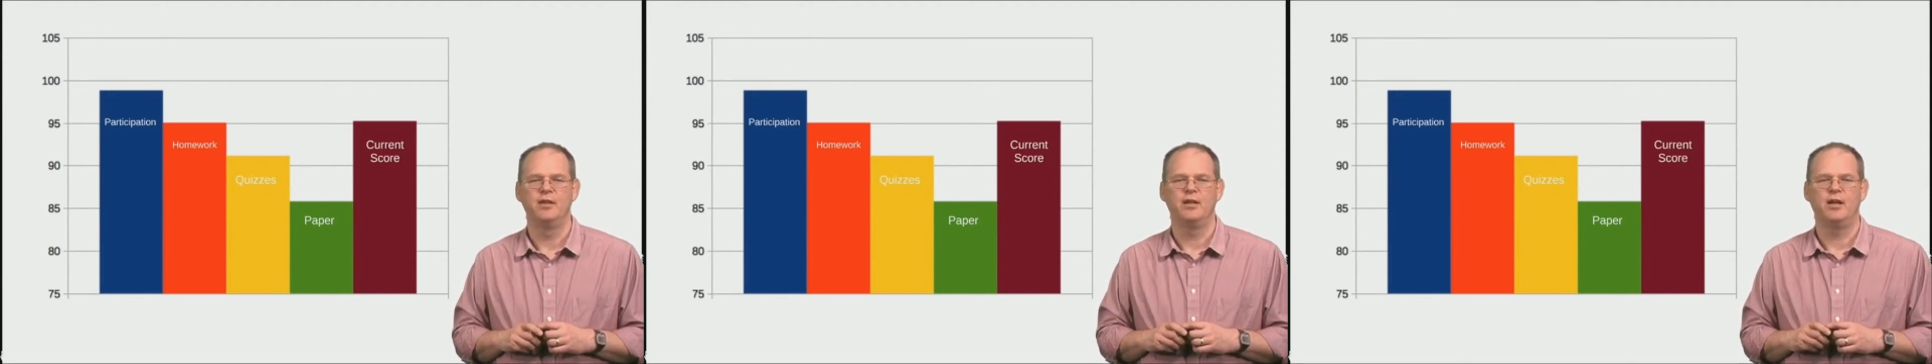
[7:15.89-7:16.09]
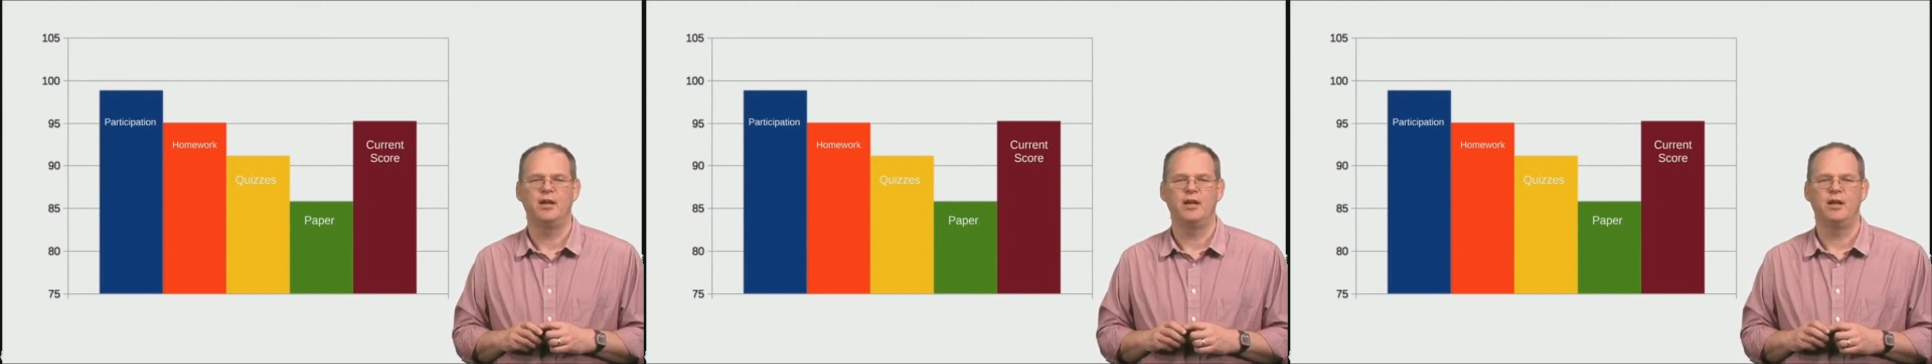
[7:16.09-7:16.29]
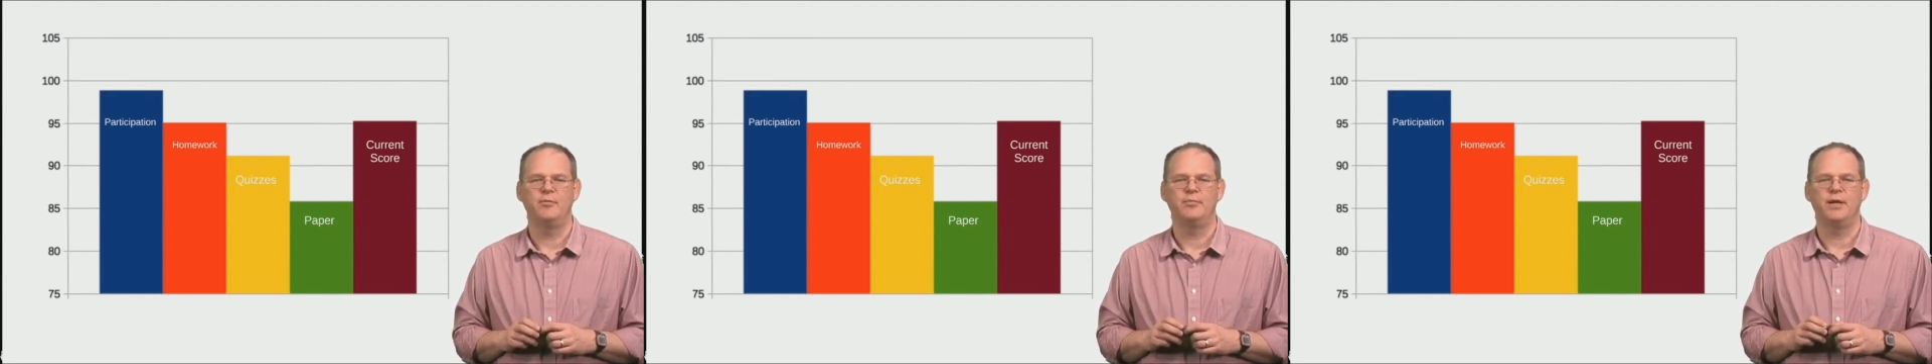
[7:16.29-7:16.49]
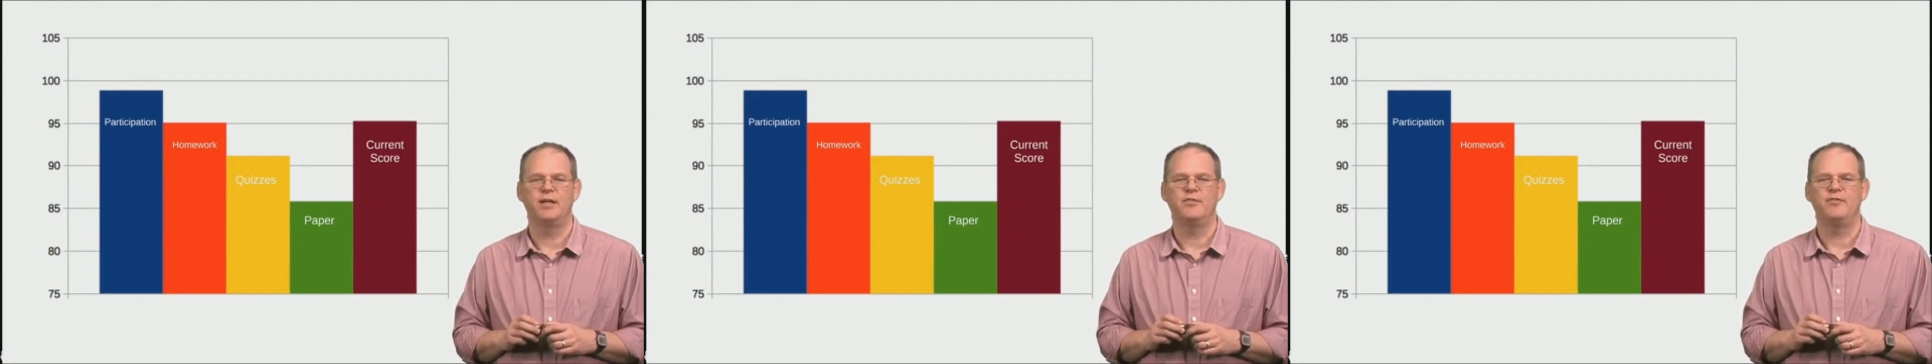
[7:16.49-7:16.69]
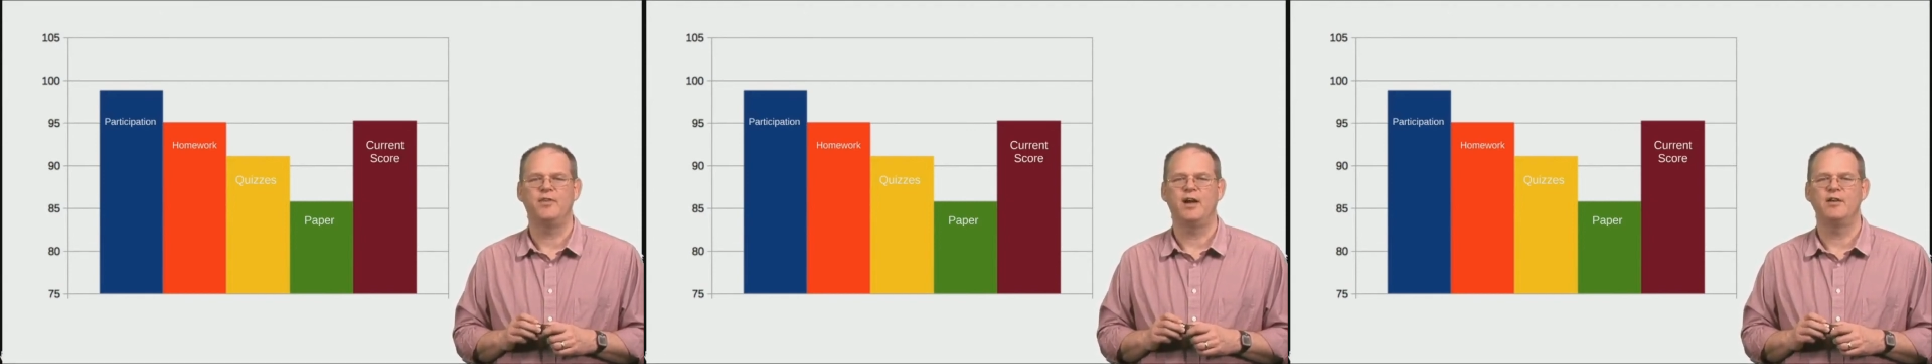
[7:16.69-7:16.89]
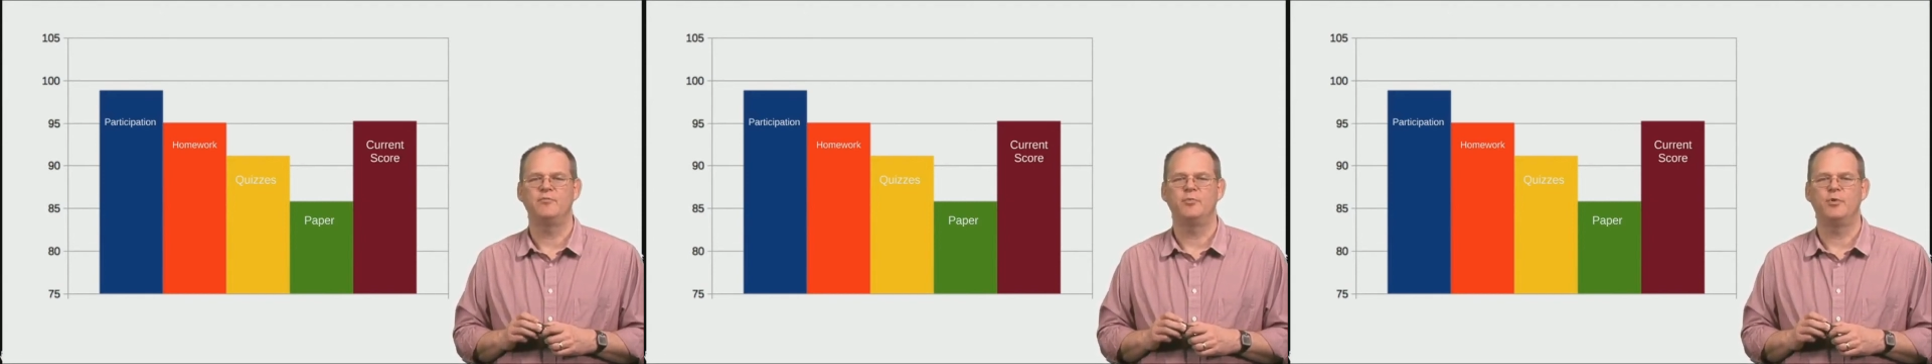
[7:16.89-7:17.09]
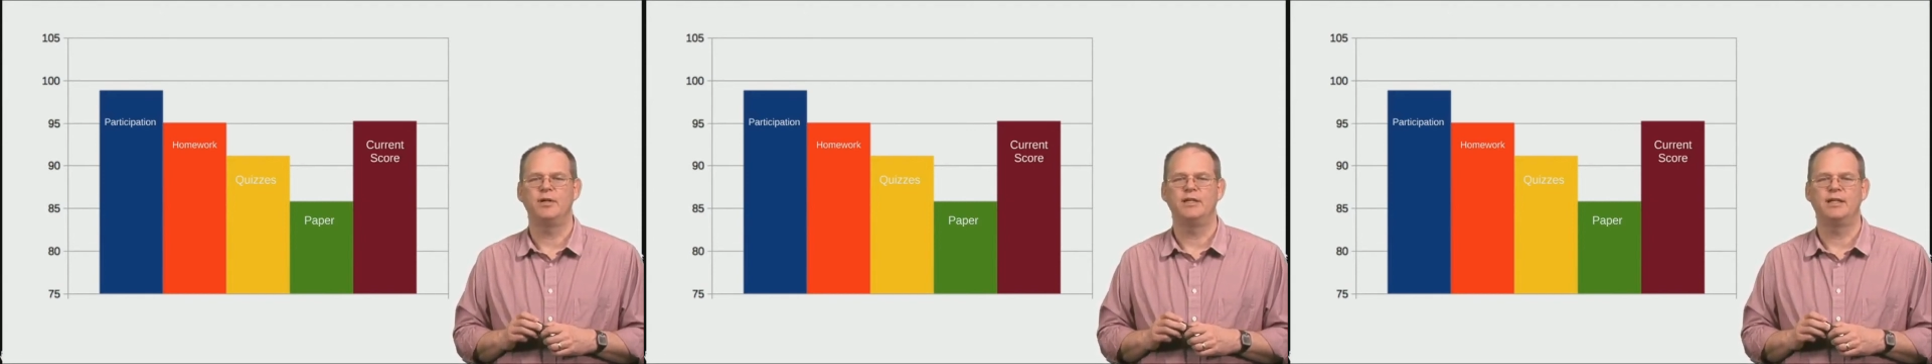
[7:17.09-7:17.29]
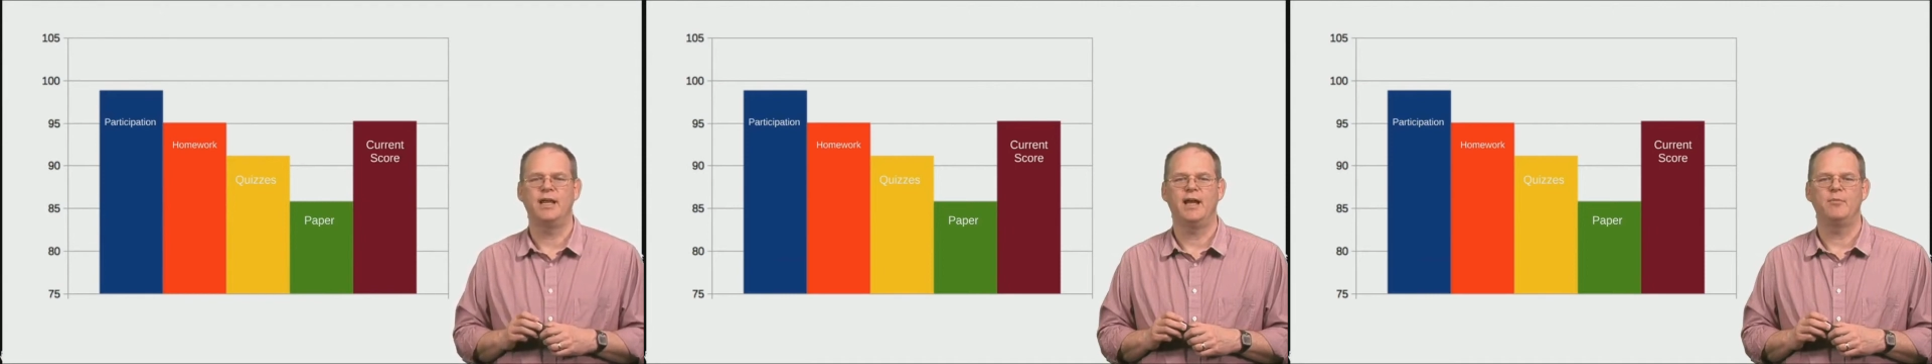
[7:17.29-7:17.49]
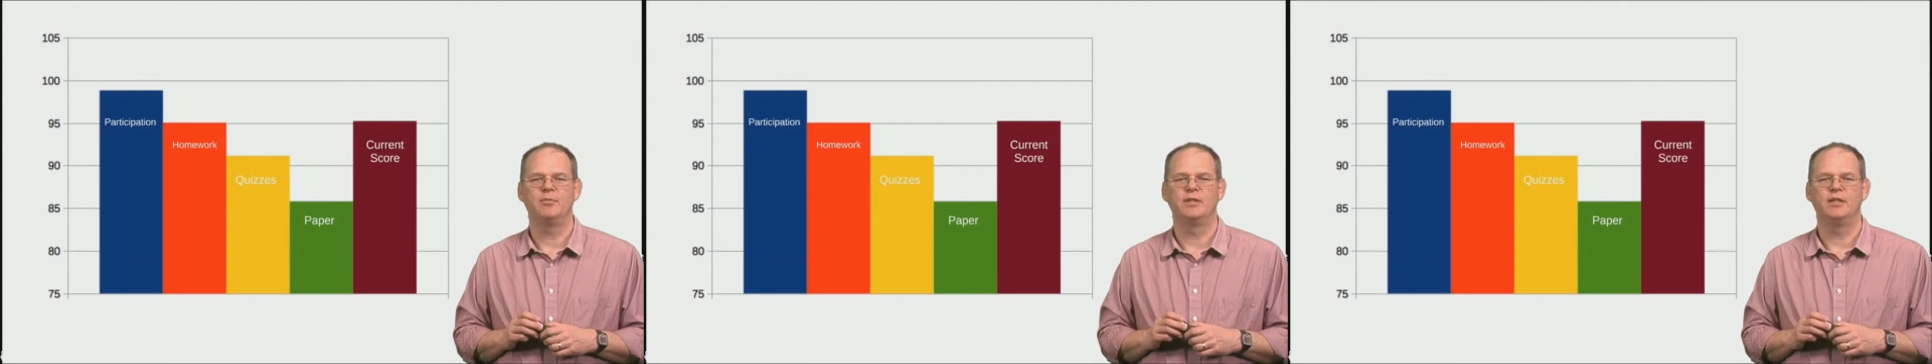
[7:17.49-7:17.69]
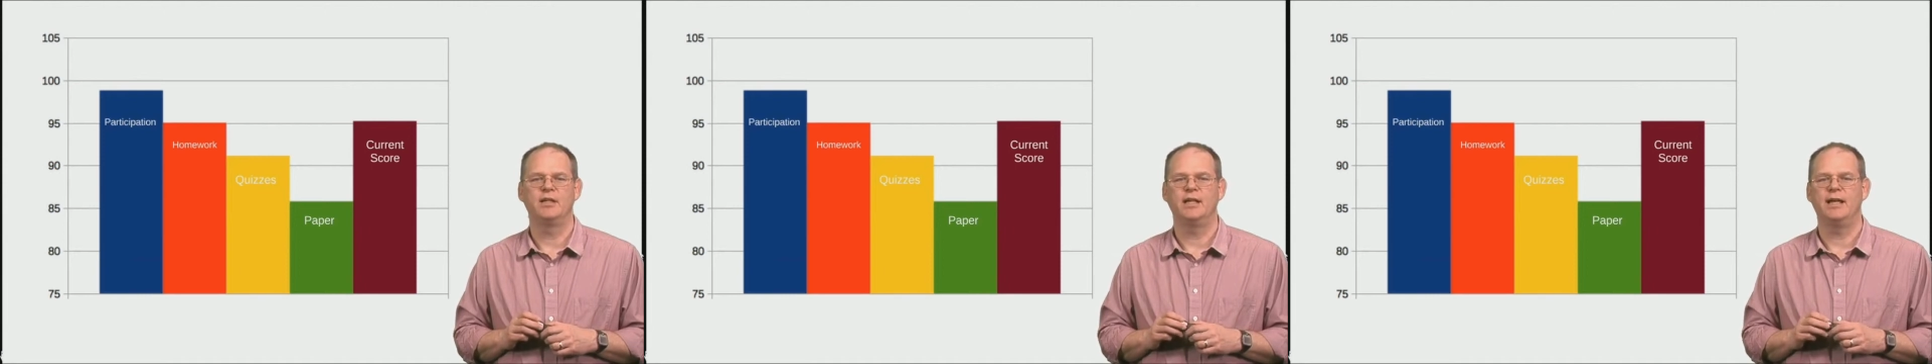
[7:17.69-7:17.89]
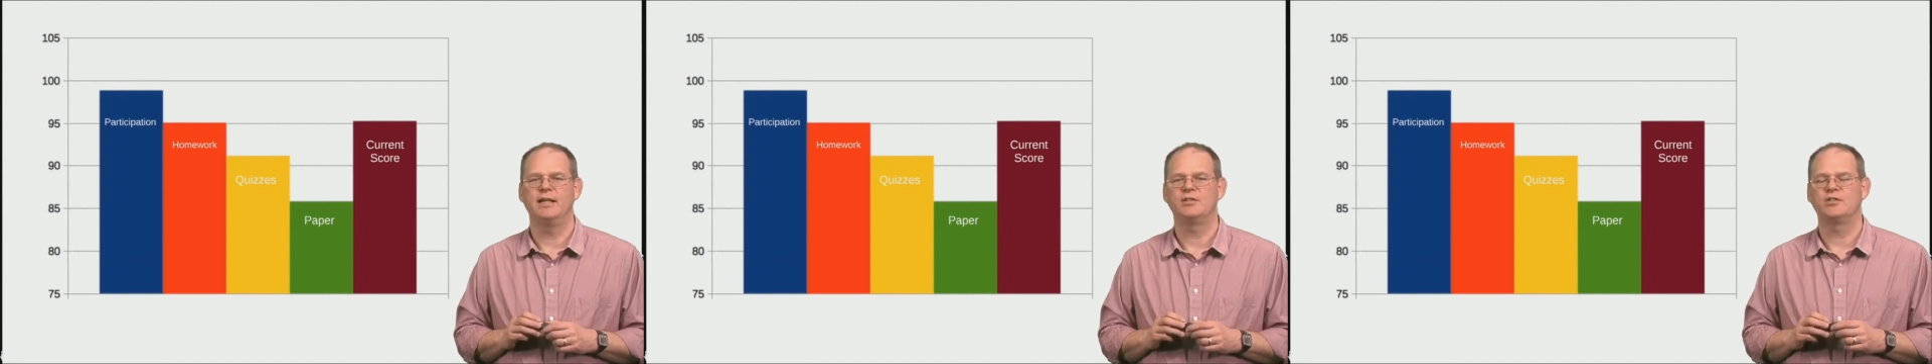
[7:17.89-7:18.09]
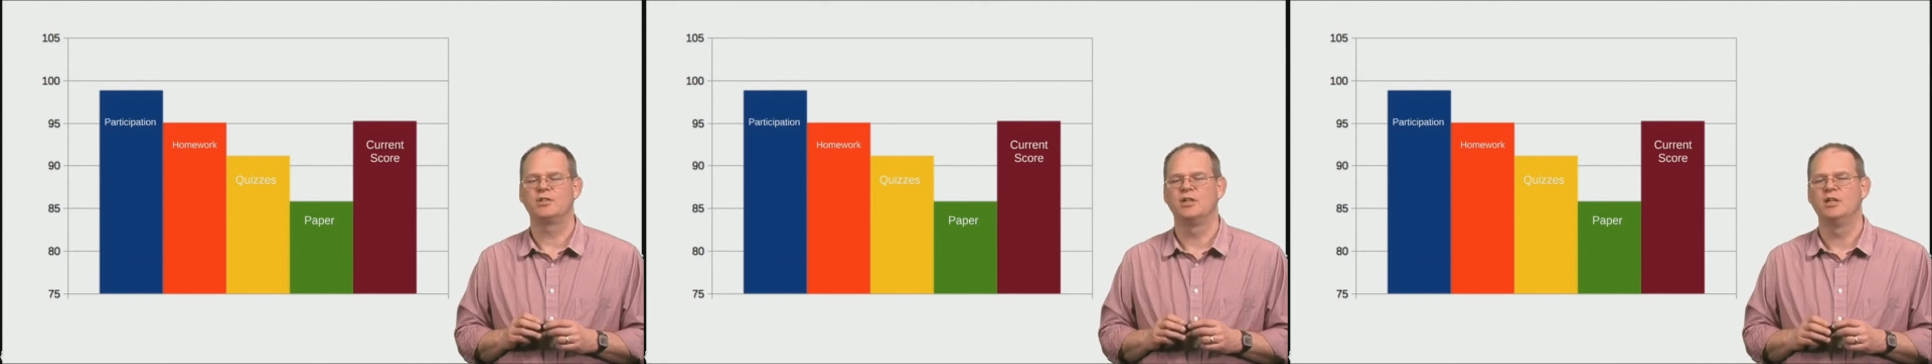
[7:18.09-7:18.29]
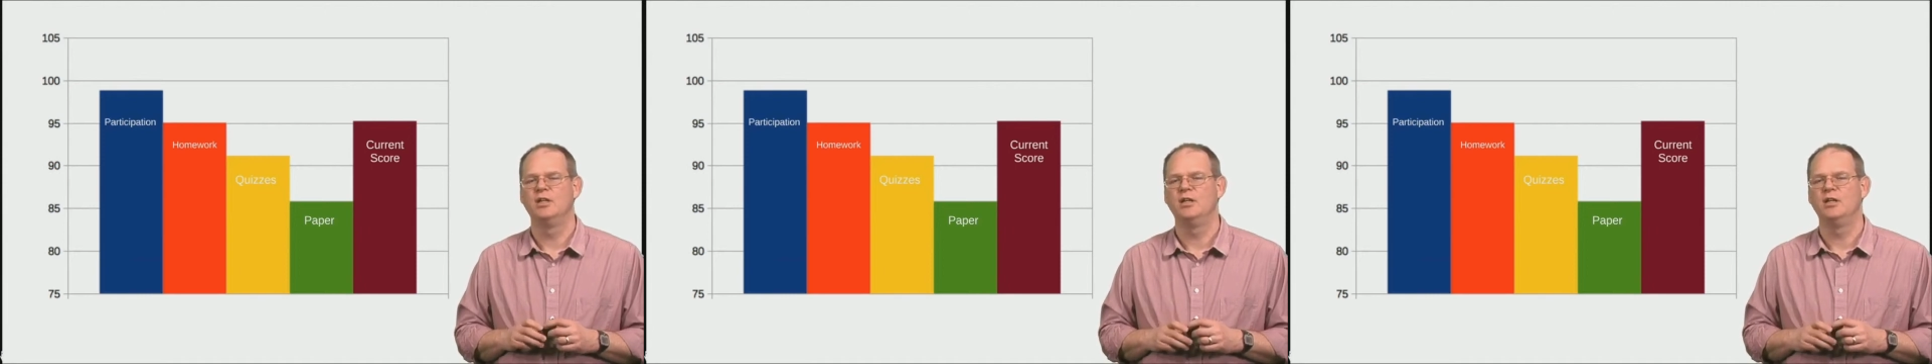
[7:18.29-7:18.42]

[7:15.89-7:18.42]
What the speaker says: about a 5-point gap, a little less.